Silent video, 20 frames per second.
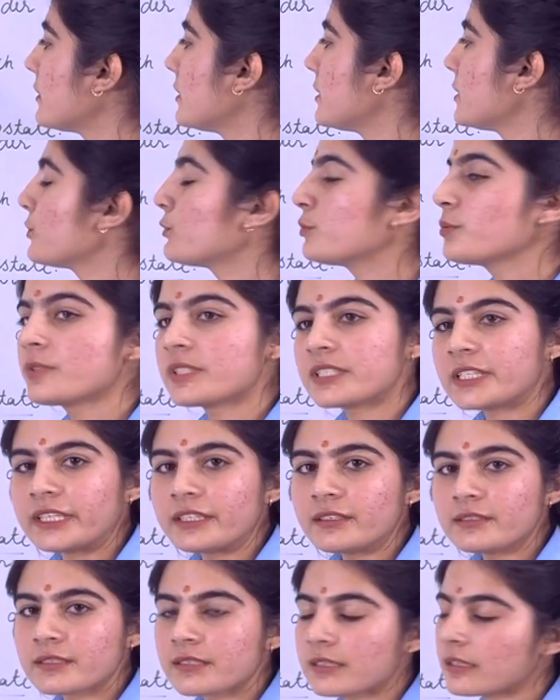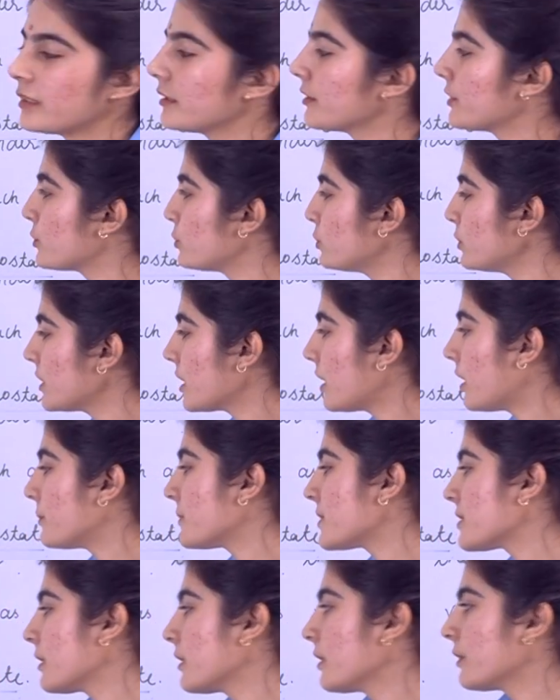the two states, two
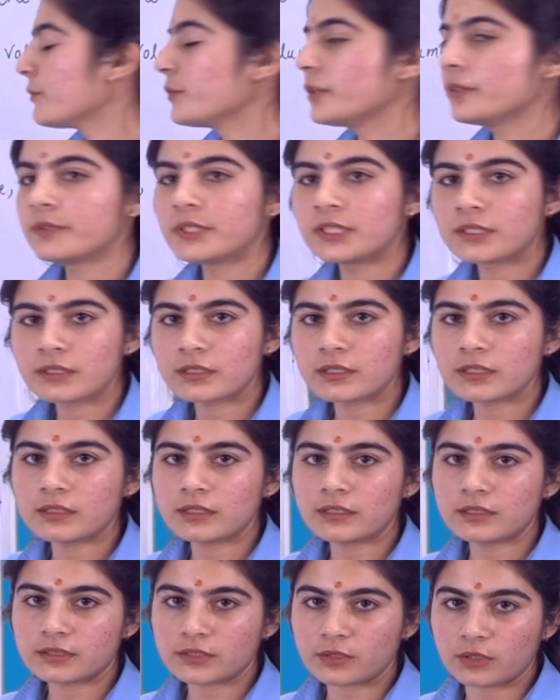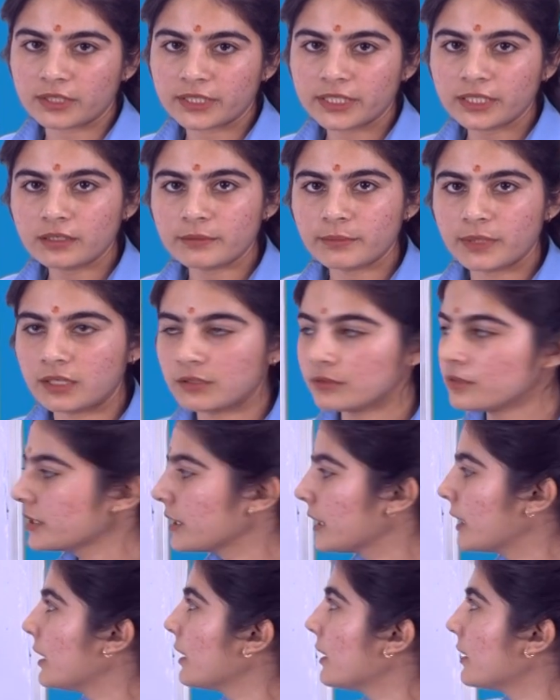terms we were talking about,
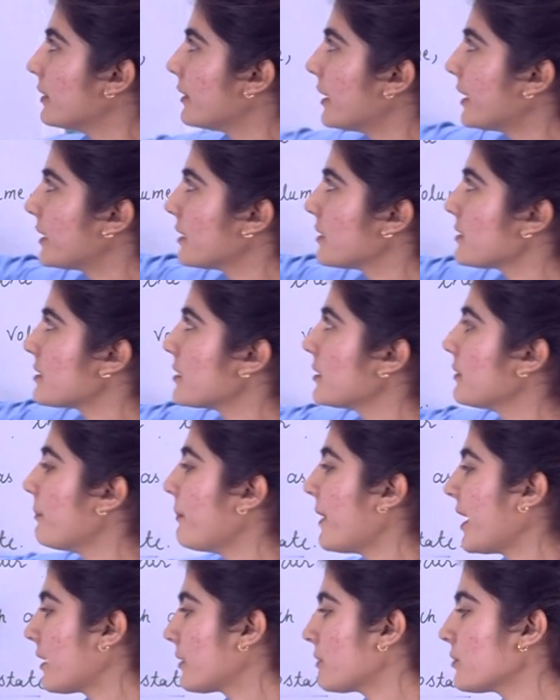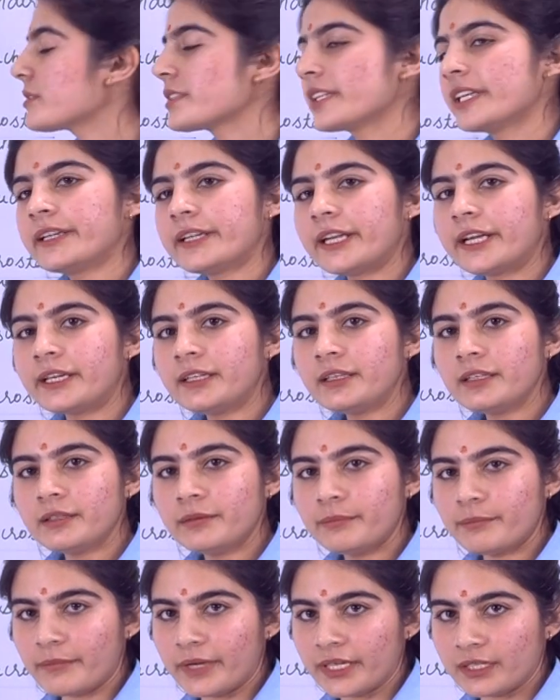that is macrostate and
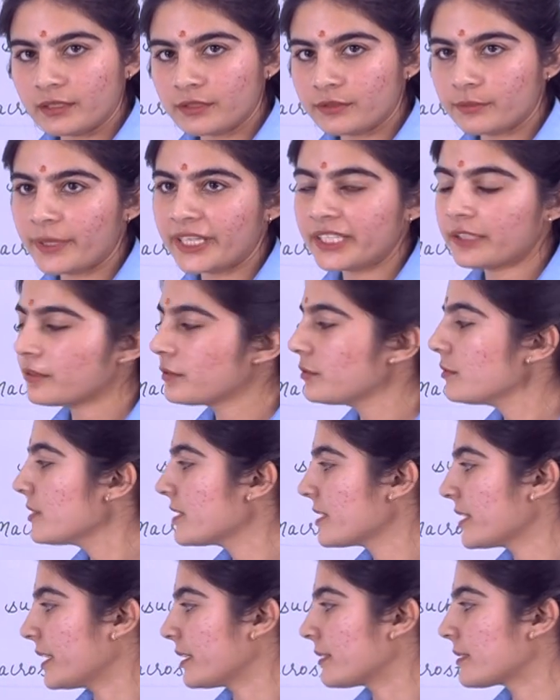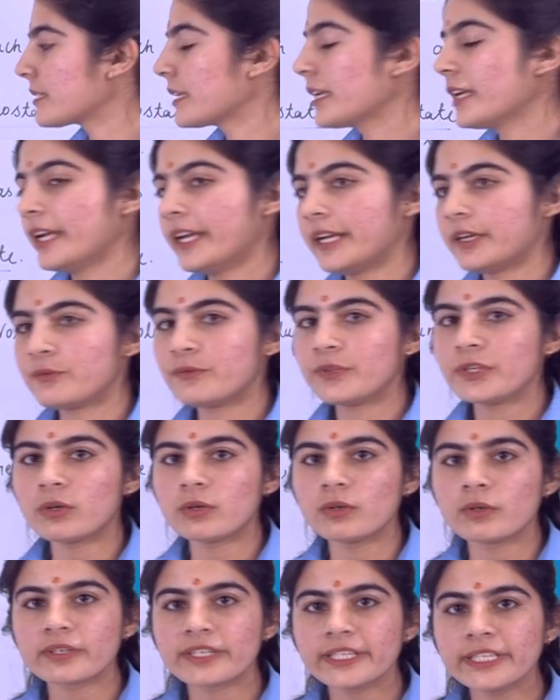microstates. And we
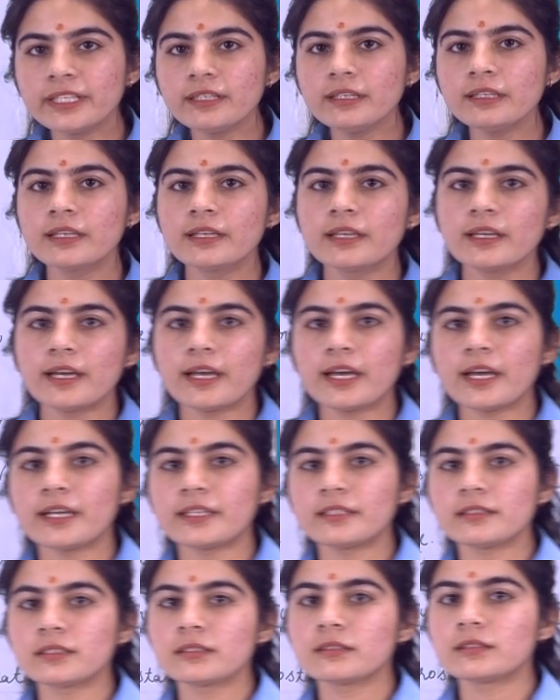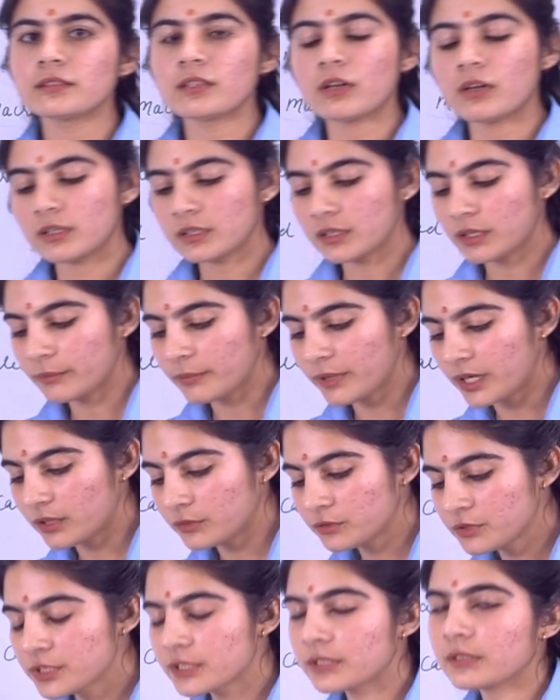already had talk
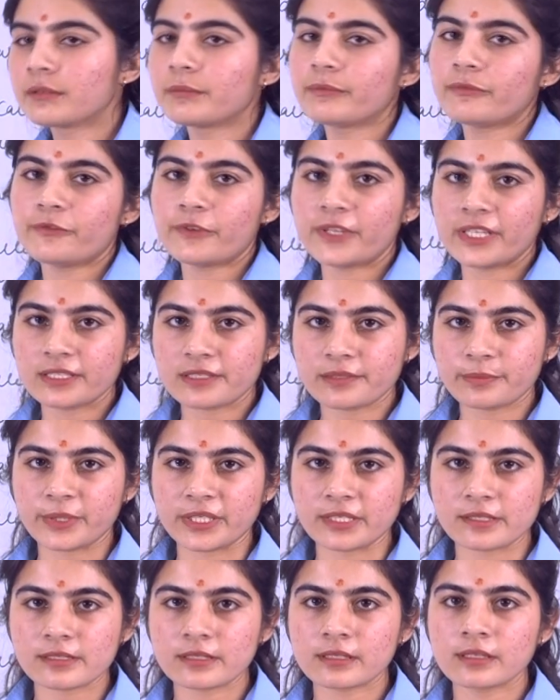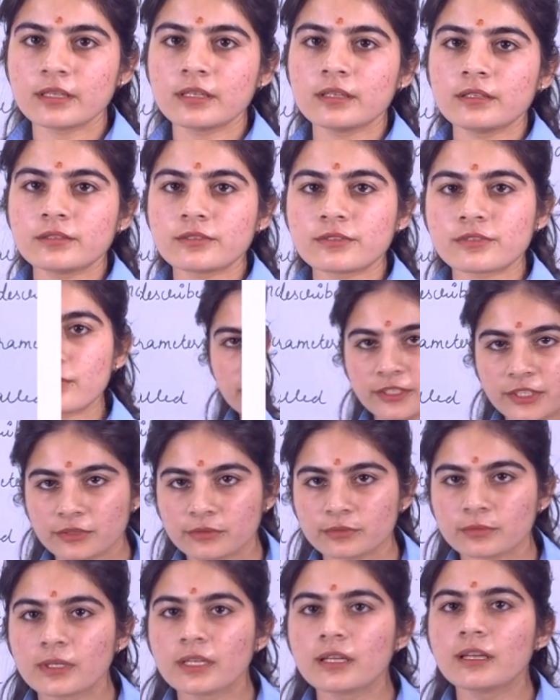about phase space. Thank
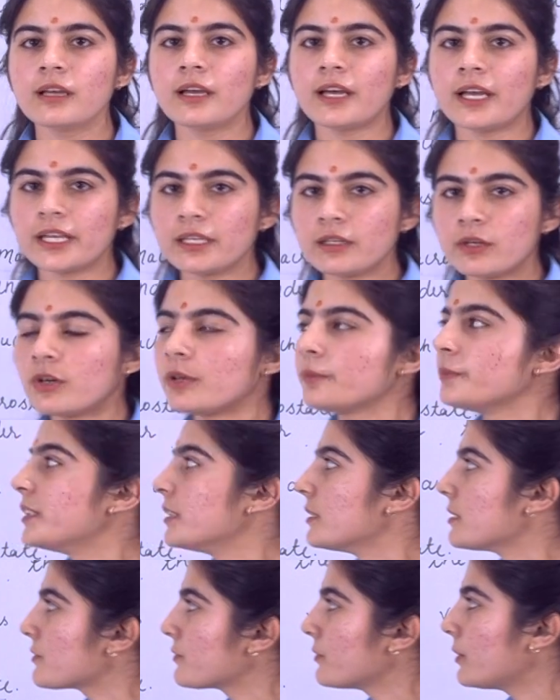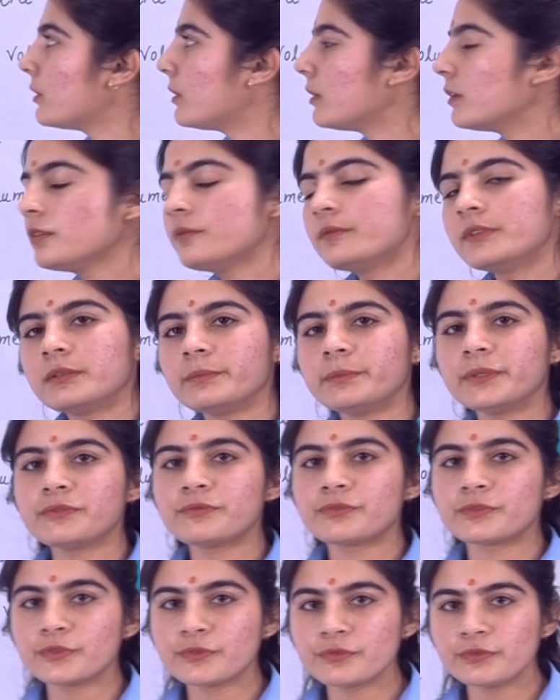you. I hope this all will be
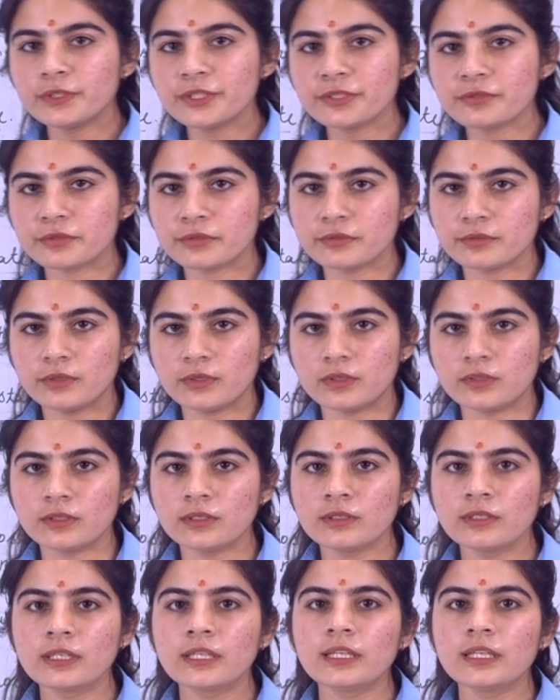fruitful to you all.